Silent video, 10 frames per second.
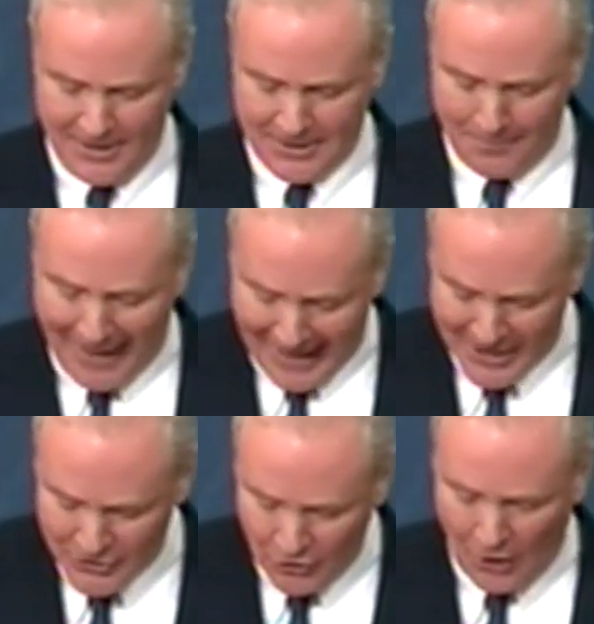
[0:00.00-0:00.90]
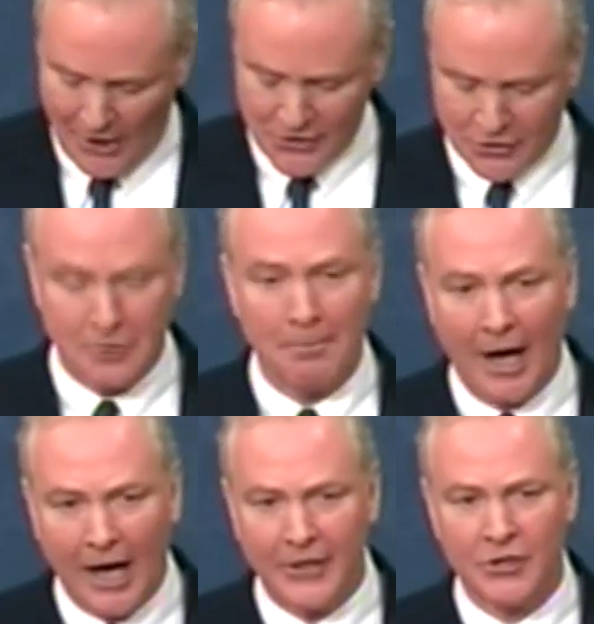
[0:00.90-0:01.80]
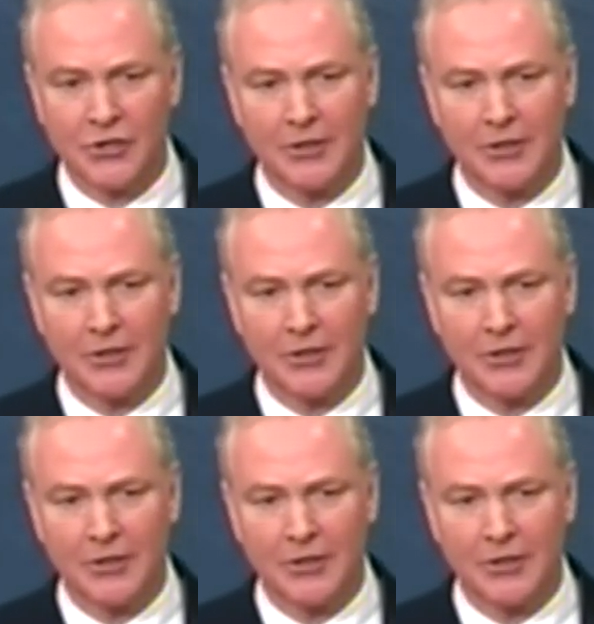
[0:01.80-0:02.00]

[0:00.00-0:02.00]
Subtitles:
to pass laws to punish